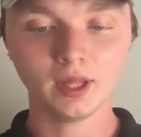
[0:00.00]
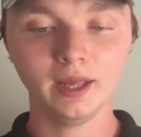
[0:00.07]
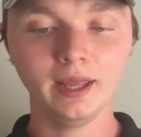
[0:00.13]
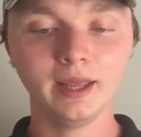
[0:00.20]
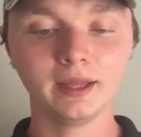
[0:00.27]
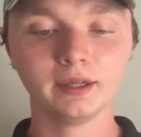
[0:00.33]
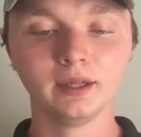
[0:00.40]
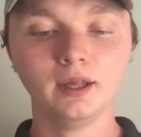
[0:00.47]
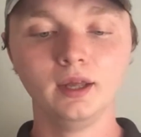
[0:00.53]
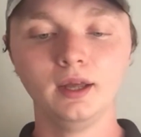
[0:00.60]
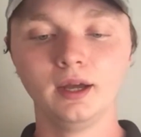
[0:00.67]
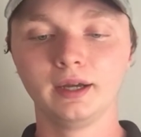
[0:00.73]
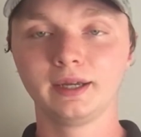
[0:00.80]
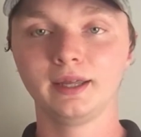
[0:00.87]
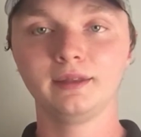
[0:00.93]
And
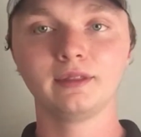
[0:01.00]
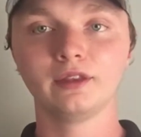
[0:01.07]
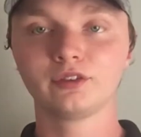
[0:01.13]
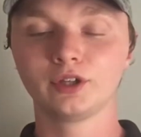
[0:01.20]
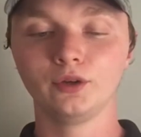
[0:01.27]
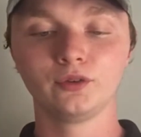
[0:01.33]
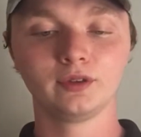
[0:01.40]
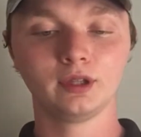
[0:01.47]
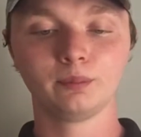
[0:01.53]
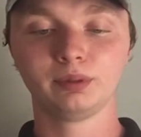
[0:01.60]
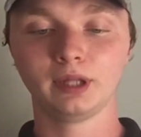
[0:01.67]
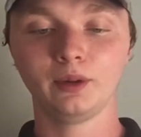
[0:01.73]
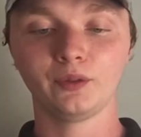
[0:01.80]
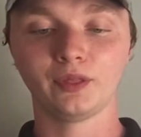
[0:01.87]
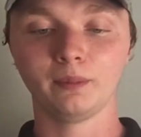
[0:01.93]
again, this goes into
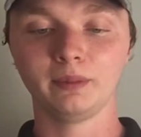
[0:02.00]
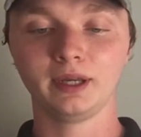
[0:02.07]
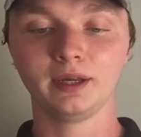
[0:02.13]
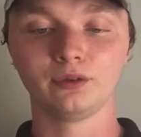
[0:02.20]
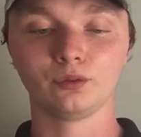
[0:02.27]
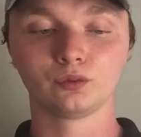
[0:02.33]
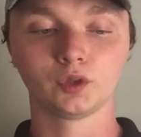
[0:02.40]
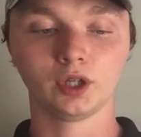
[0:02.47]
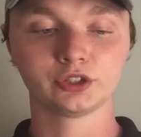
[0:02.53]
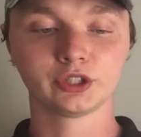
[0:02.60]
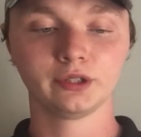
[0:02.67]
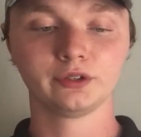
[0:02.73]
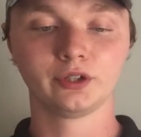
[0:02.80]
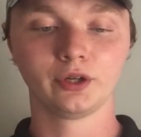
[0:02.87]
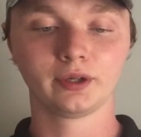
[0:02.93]
play with it, because
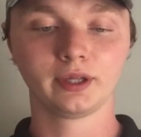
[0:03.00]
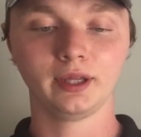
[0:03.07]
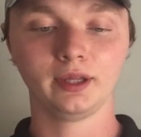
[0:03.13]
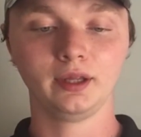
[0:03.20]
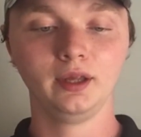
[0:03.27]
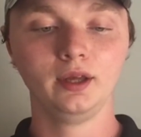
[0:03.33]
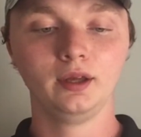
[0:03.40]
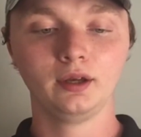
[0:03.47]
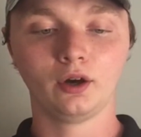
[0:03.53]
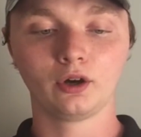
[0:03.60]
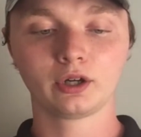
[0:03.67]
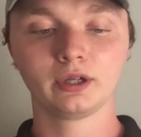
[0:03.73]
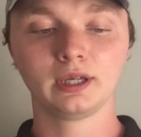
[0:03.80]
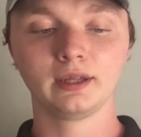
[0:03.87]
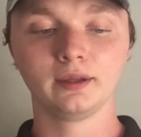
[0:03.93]
Russia and Turkey
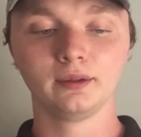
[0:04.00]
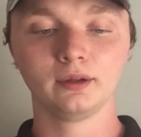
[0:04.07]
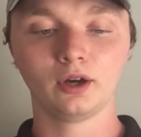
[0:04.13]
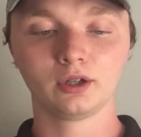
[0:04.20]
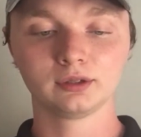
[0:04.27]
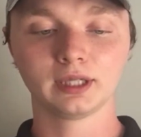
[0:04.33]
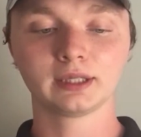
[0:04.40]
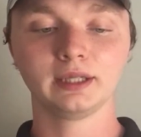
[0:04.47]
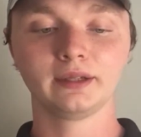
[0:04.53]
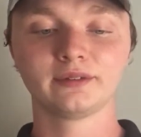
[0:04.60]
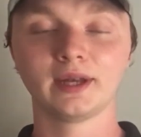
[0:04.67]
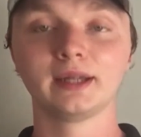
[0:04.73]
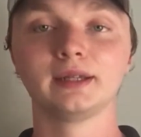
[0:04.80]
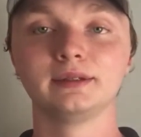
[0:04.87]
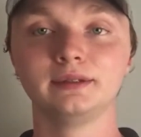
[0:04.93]
are likely to
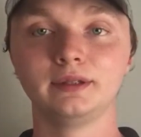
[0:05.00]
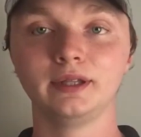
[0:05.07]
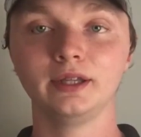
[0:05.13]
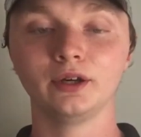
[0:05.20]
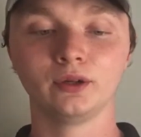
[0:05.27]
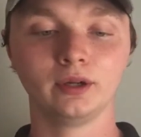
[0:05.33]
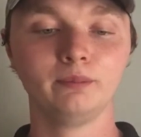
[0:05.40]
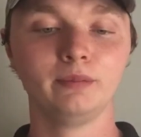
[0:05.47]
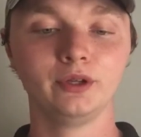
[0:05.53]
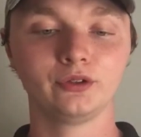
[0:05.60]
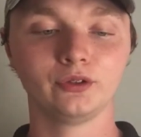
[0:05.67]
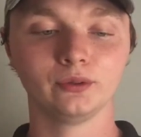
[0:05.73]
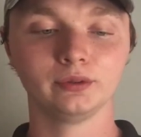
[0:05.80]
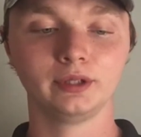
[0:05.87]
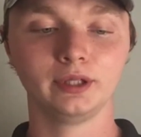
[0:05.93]
sign a deal, a missile